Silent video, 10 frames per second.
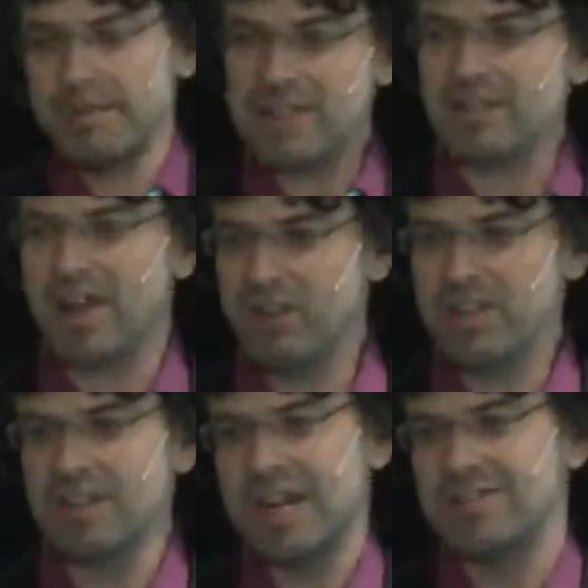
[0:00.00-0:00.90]
basically
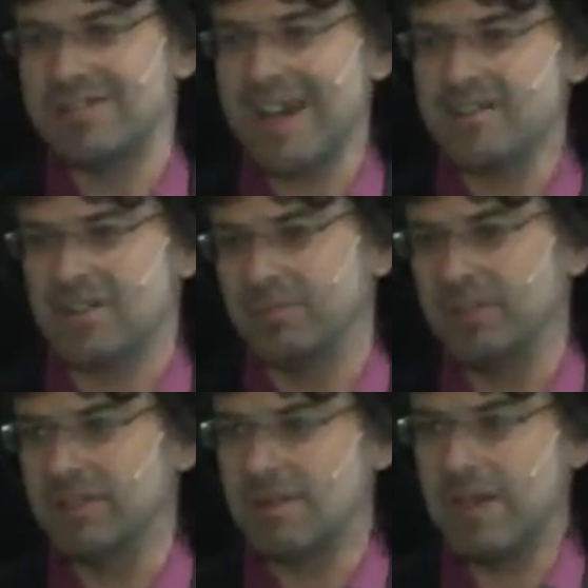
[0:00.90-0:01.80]
everything that I say is
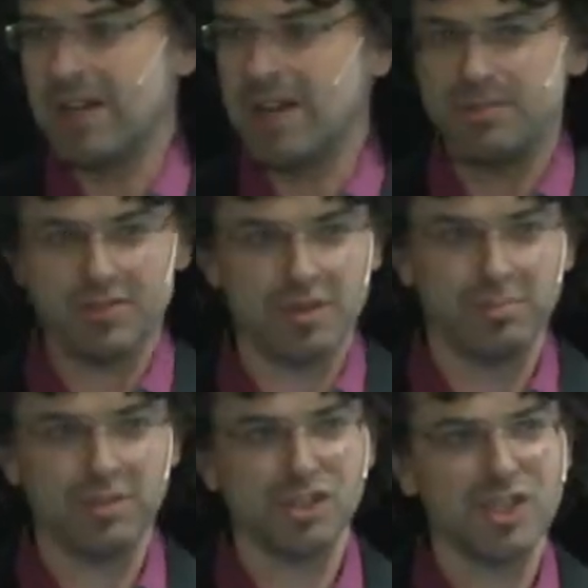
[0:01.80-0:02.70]
completely made up. It's all
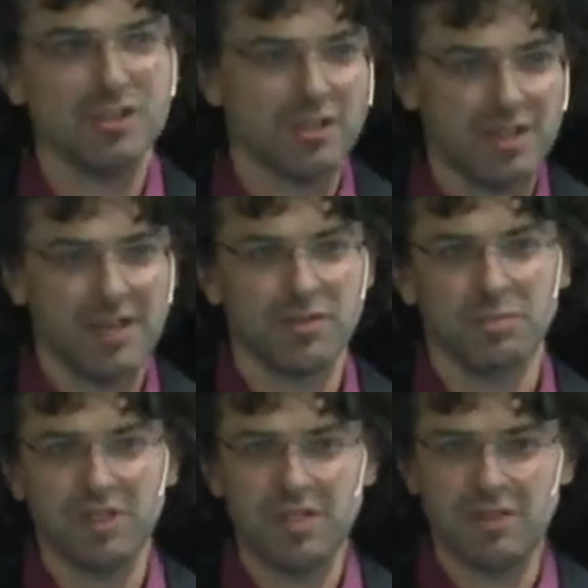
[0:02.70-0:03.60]
bullshit. You don't have to
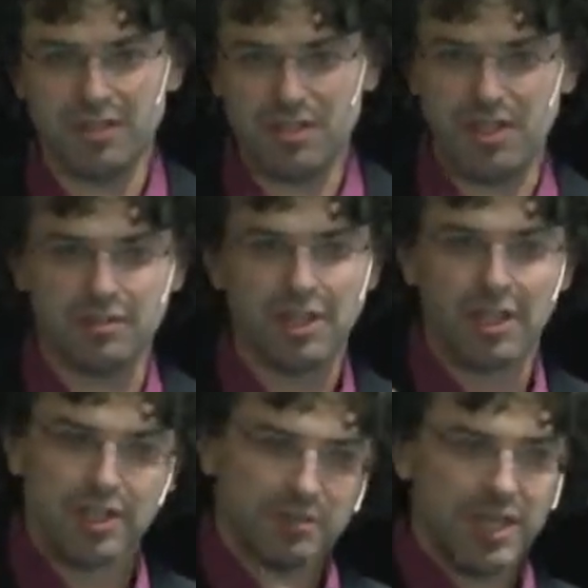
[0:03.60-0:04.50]
believe it.
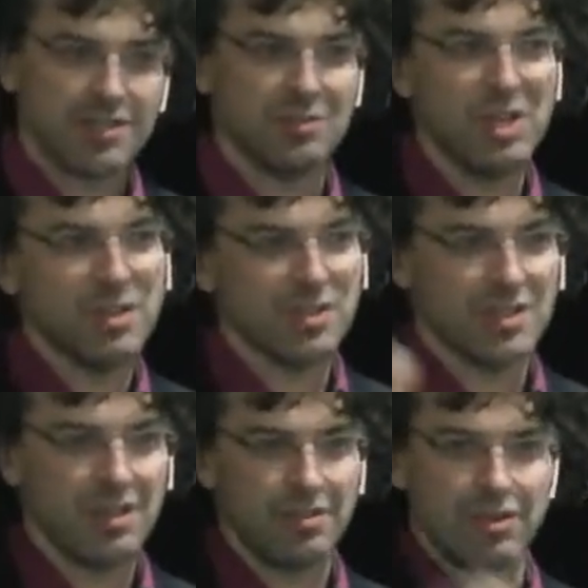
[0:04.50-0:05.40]
Take some notes
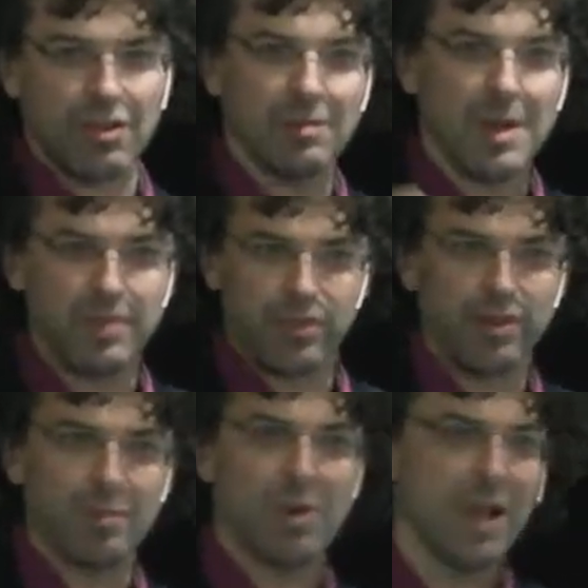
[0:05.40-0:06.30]
and then curl them up and
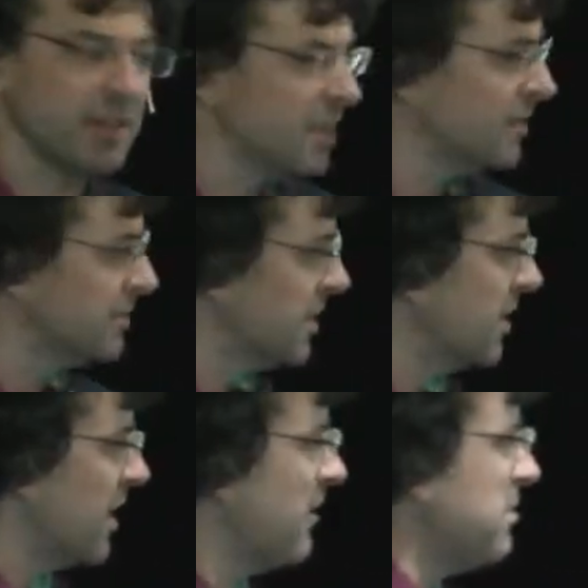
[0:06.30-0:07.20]
throw them away.
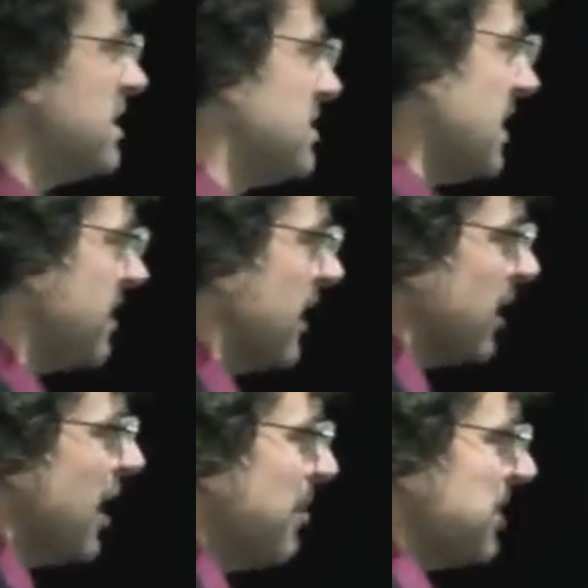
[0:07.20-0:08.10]
None of it means anything.
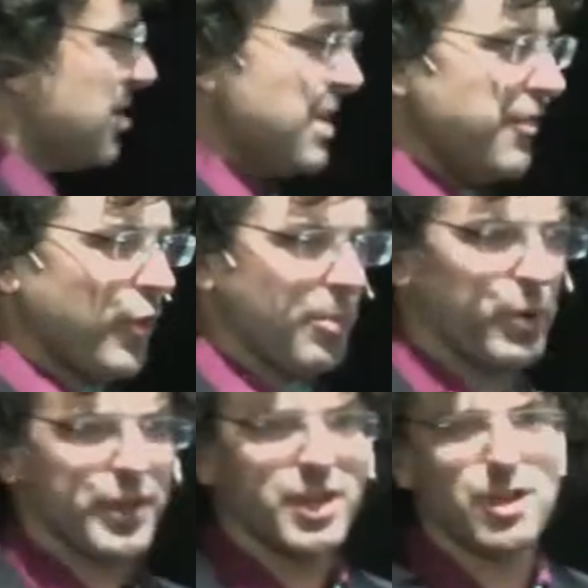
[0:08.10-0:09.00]
But to me,
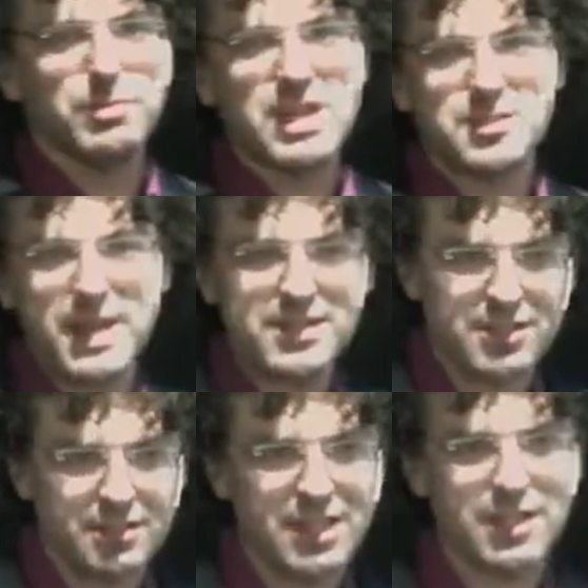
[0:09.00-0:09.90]
4.0 means
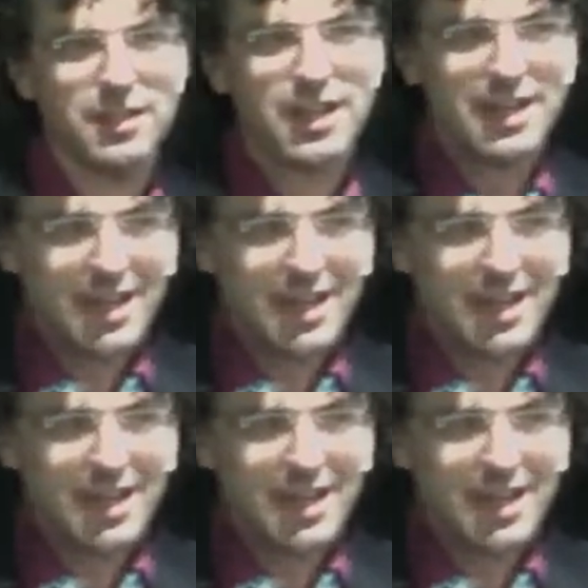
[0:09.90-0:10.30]
basically